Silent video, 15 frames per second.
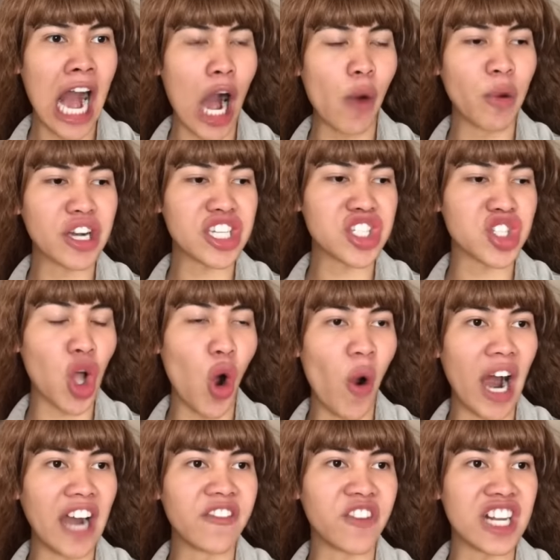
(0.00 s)
I worked so
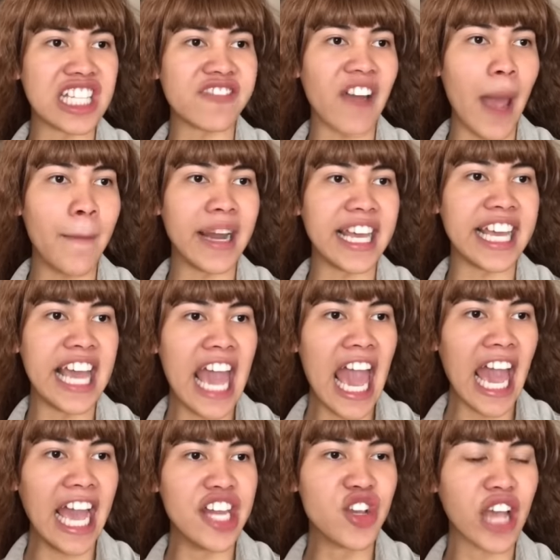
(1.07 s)
hard for this family,
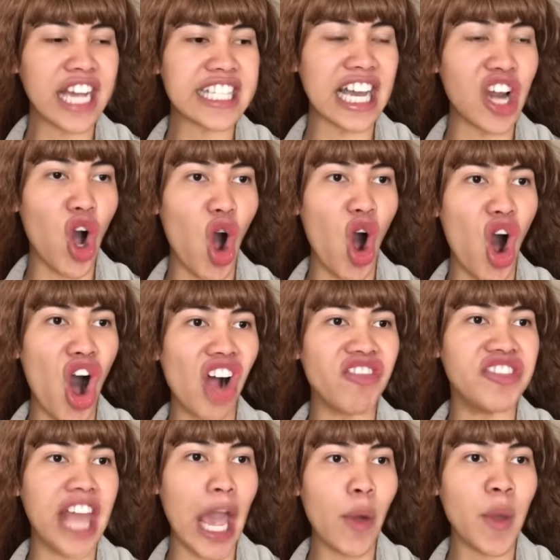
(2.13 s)
and you guys had all
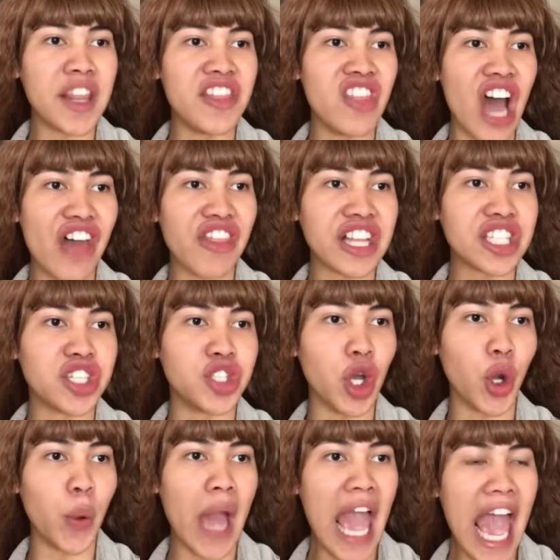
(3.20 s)
day with nothing to
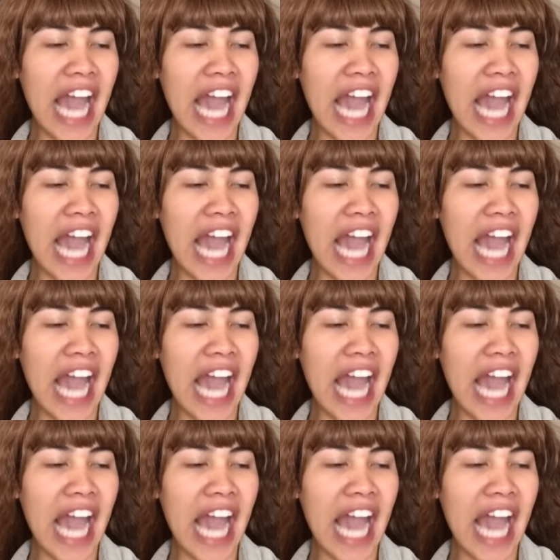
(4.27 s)
do,